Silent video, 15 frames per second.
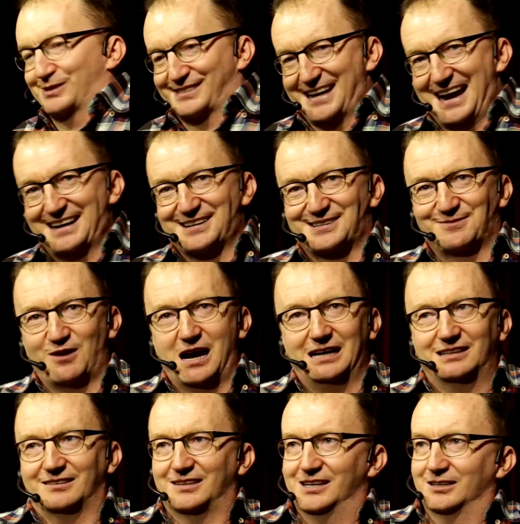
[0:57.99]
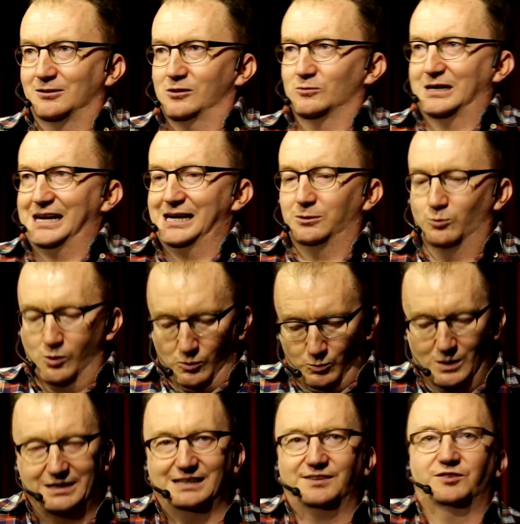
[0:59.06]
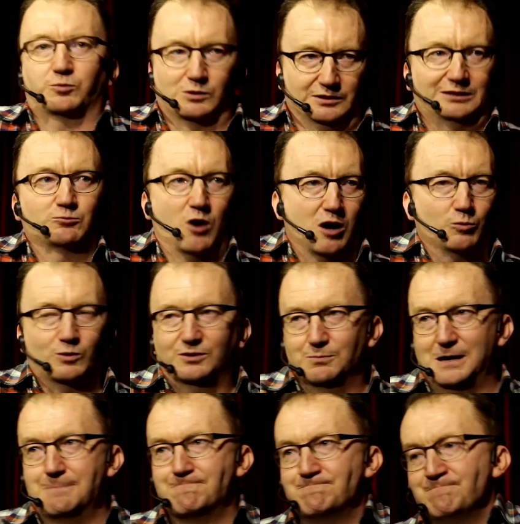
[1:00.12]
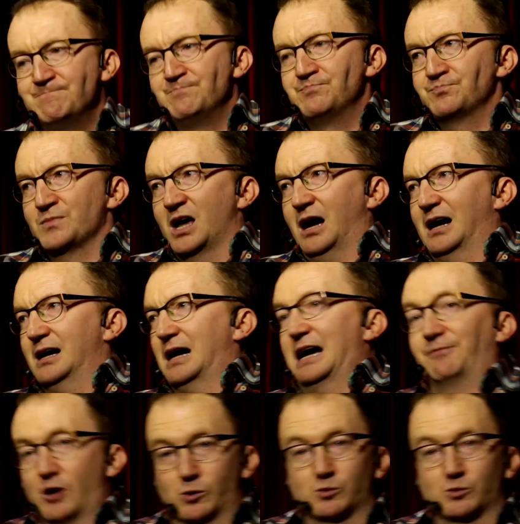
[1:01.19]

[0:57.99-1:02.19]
would satisfy to think, okay, well, what is really wrong with me? I've